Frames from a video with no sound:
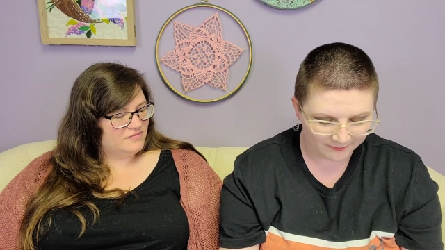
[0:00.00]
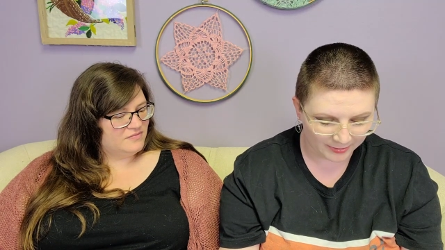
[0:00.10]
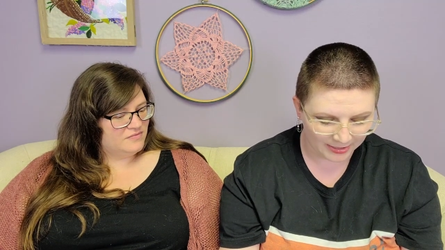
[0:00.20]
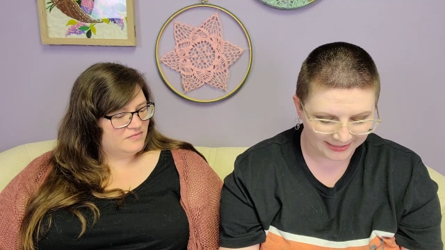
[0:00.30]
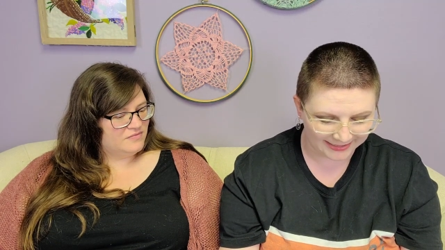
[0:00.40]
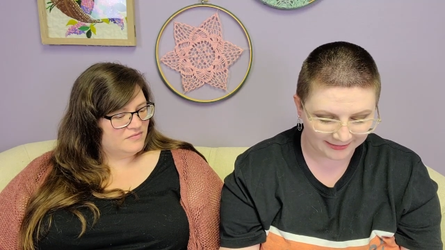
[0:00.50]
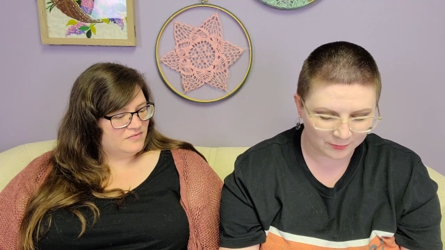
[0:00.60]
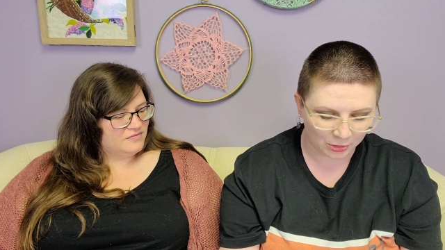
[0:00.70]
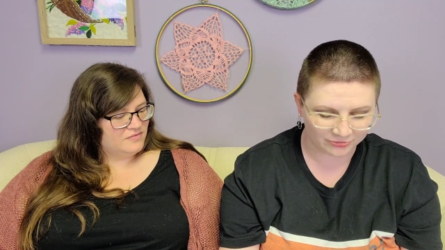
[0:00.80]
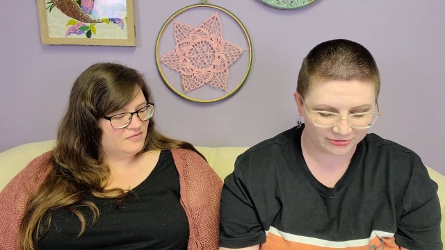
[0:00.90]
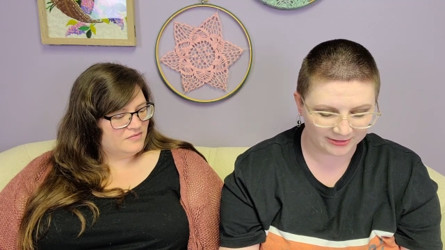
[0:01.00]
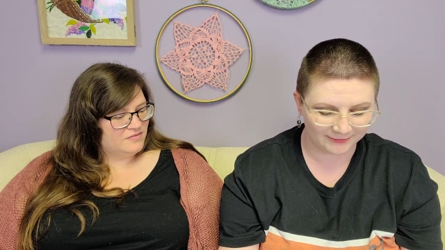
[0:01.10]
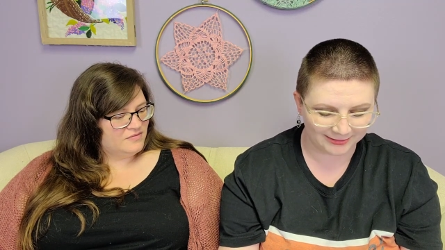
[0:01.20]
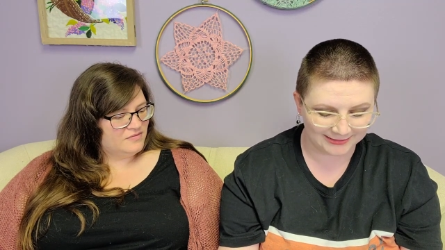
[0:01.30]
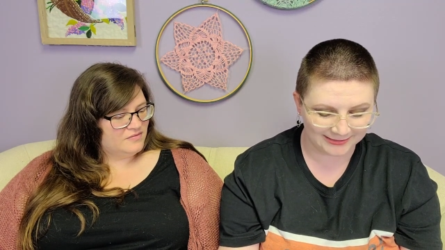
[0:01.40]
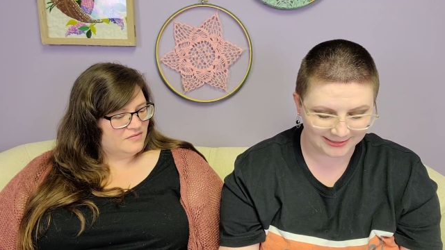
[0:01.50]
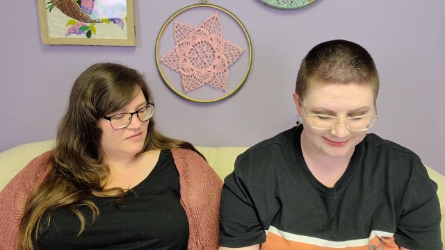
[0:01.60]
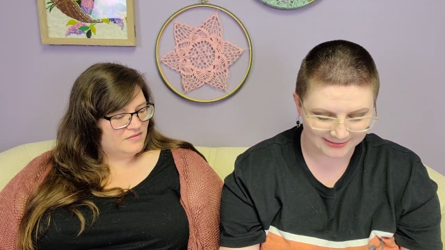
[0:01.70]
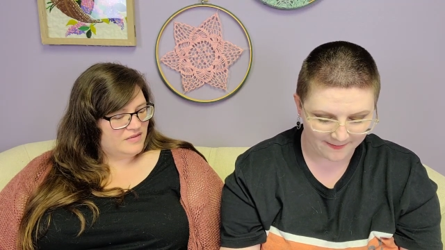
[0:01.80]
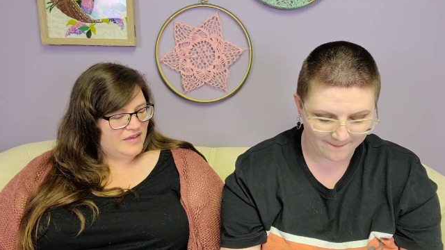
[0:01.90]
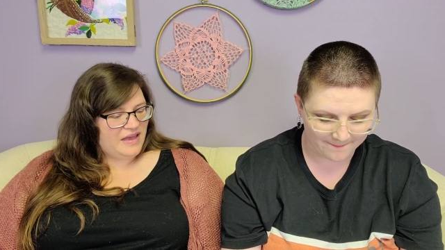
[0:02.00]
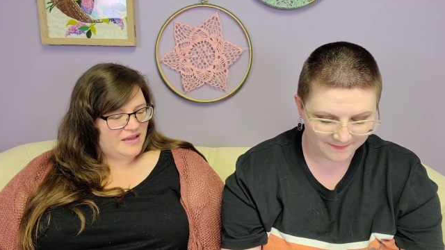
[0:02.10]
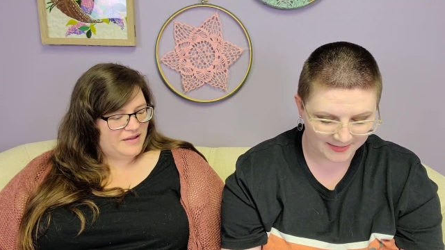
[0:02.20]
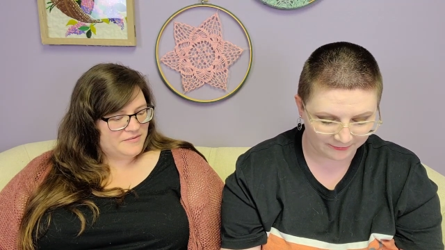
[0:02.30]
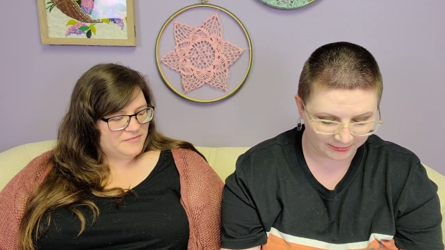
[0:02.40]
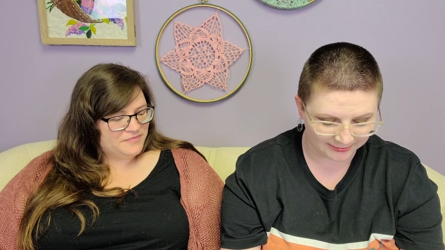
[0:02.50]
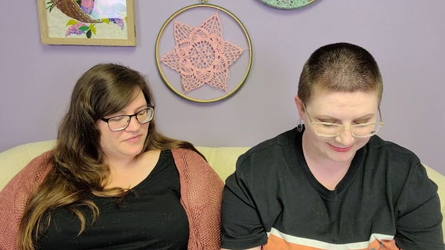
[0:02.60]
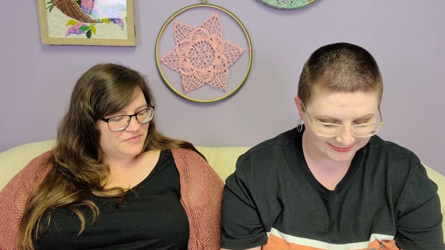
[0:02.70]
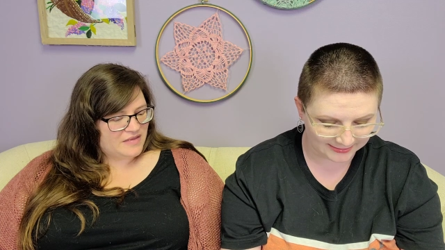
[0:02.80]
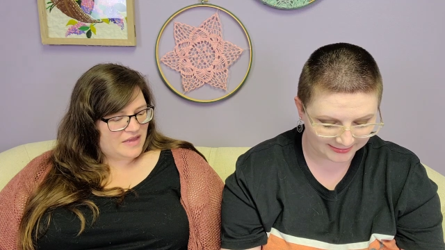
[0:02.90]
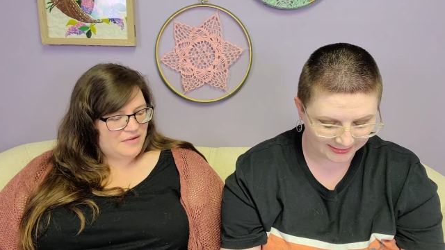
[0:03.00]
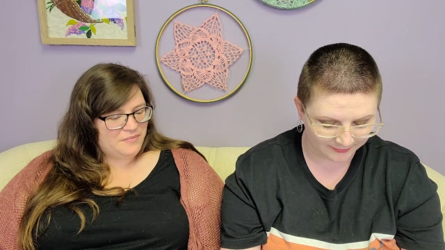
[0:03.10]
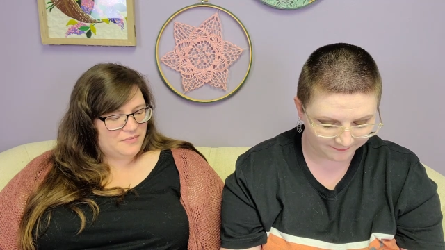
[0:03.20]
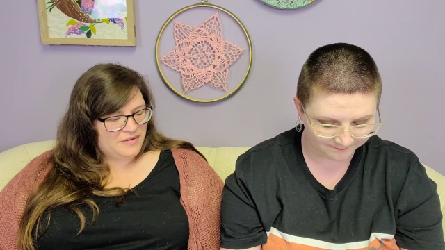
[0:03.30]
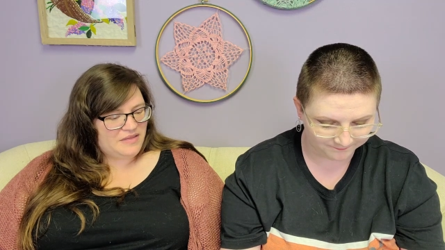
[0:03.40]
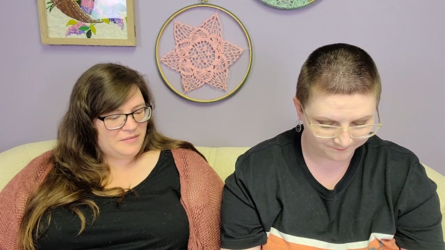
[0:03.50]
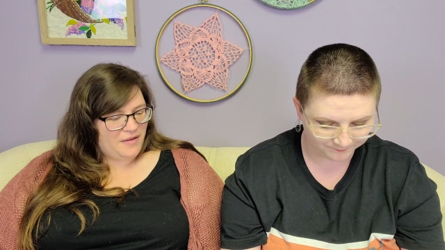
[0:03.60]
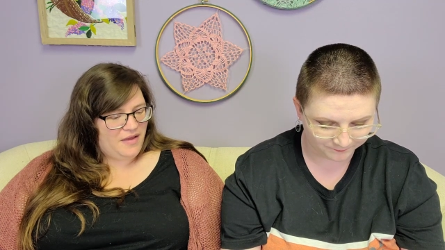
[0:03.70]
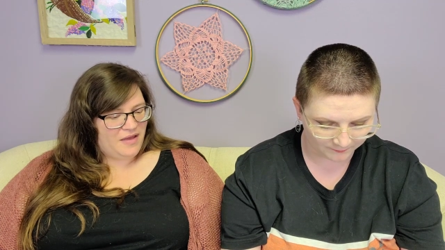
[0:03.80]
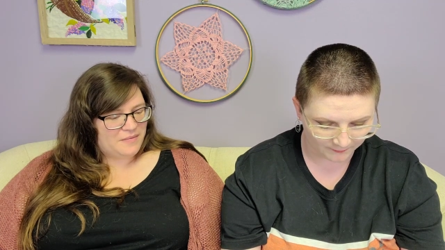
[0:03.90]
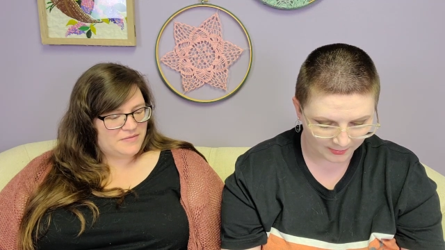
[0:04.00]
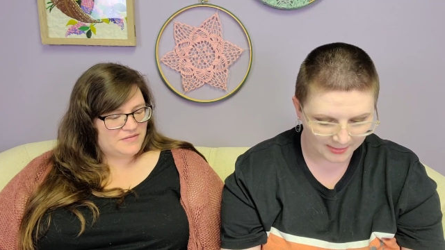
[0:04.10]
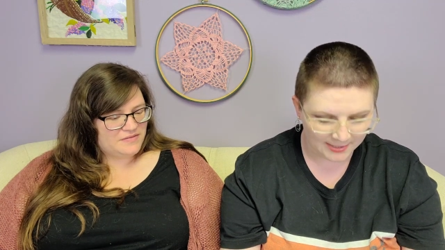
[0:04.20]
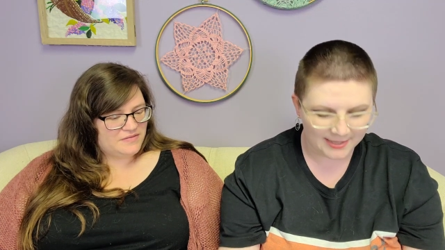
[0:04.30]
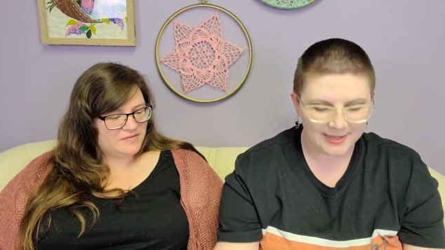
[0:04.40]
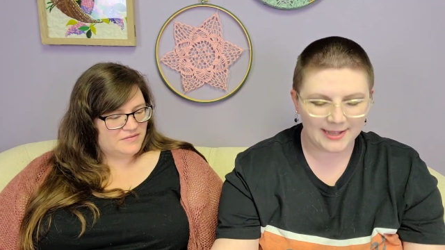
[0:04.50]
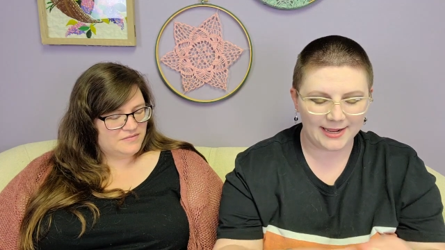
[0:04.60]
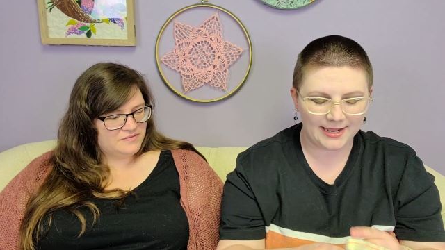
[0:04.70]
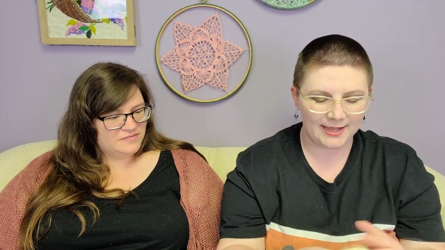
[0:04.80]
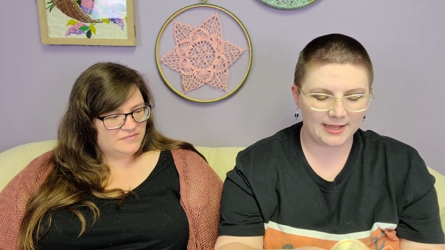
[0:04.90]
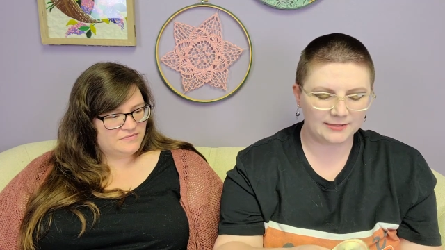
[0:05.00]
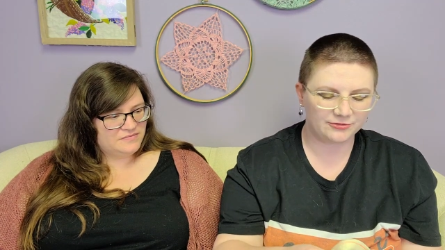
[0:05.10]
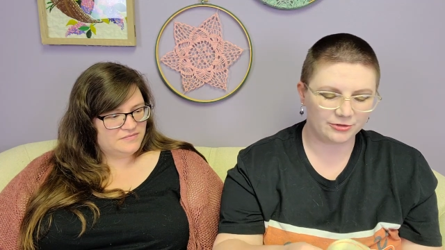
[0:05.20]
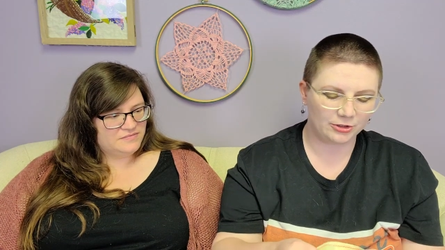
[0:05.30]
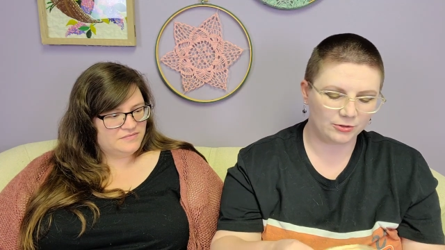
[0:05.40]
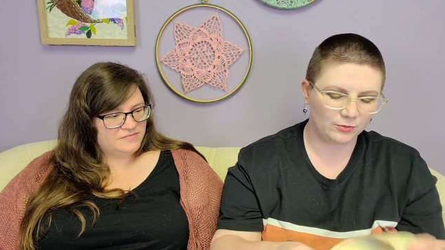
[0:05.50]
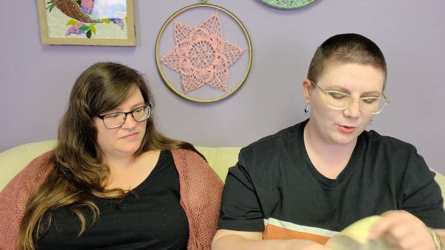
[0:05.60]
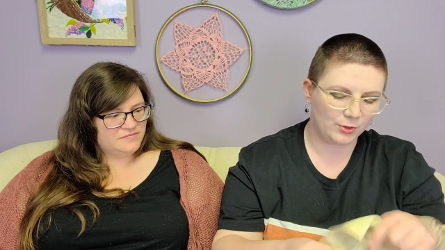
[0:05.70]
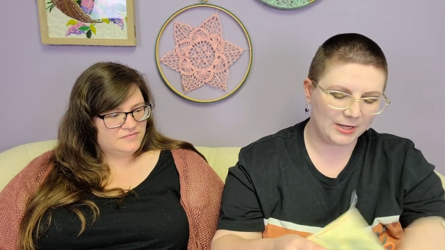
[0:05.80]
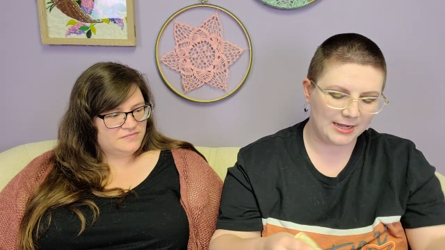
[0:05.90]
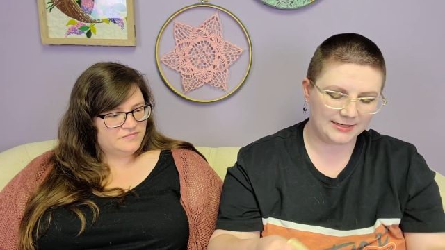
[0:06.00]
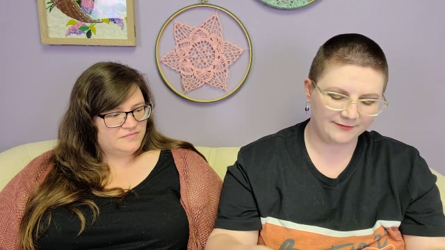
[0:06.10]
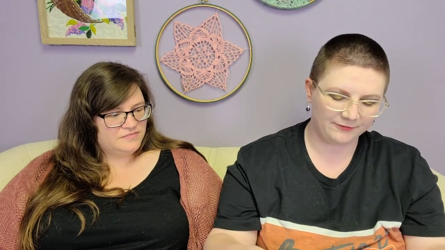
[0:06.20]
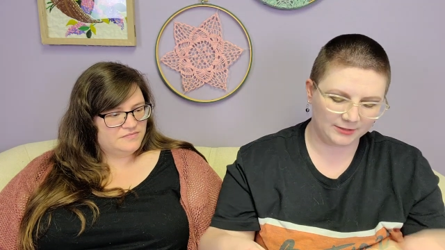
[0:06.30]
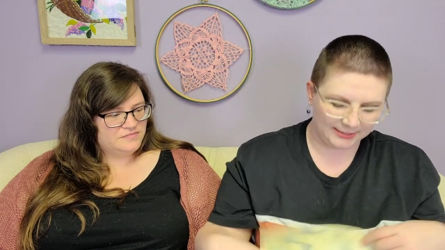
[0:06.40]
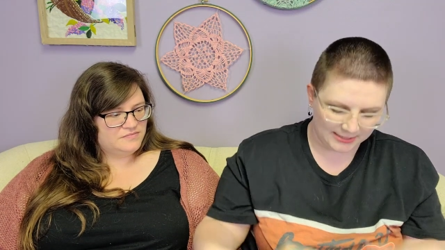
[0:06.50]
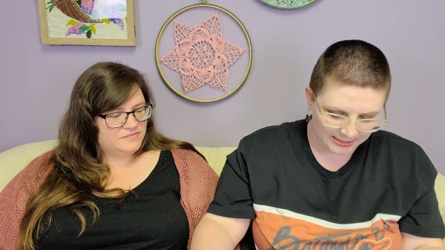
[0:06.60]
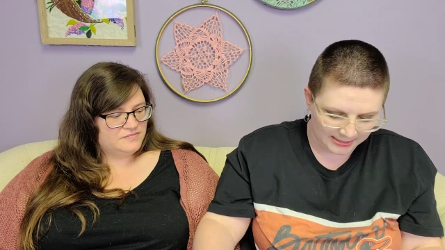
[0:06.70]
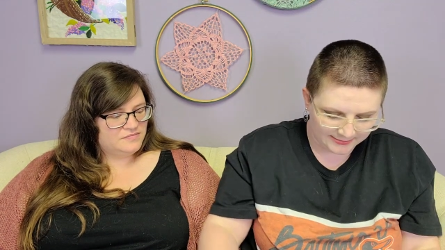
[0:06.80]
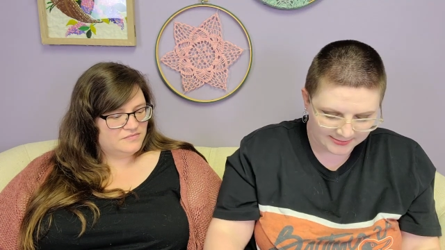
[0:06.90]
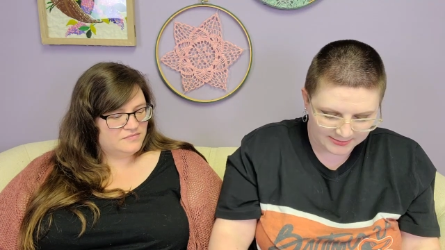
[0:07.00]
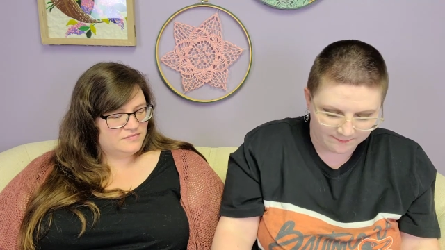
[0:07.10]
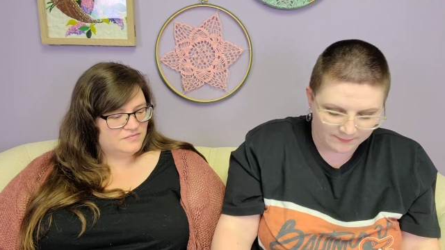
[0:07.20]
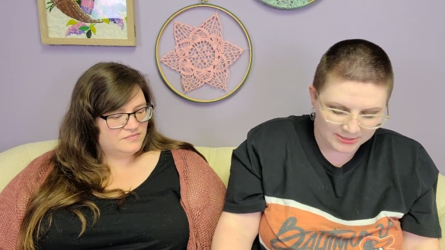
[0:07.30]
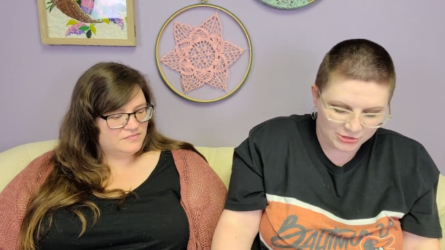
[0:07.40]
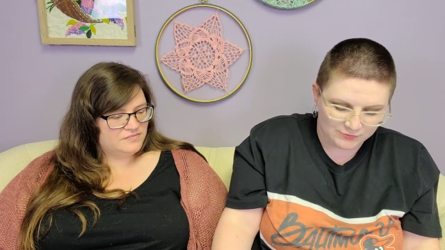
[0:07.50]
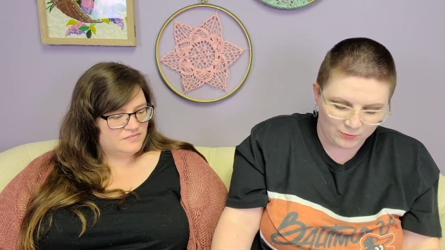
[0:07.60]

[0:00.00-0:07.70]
Speaker 1: but in person, it really does. Yeah, it really does stand. It out. really pops. And so I definitely got much